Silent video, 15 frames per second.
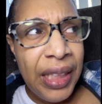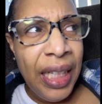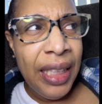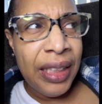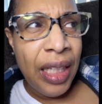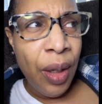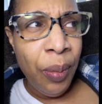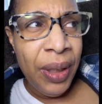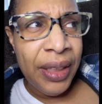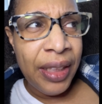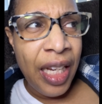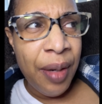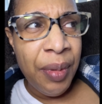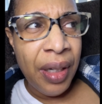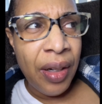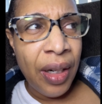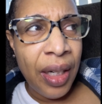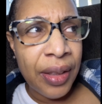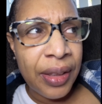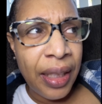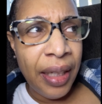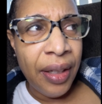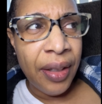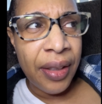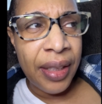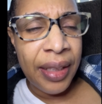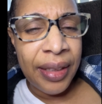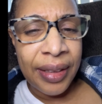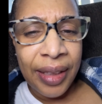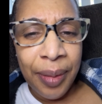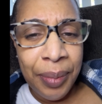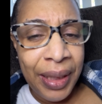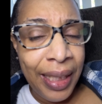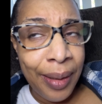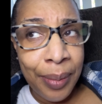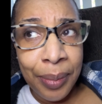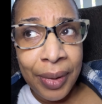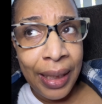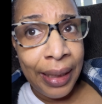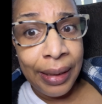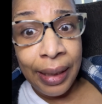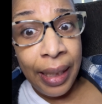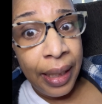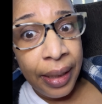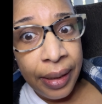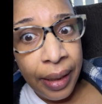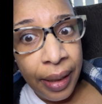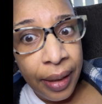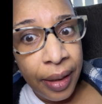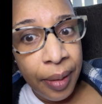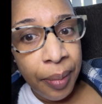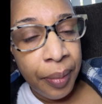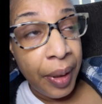has always came across arrogant, and sometimes I can't take him,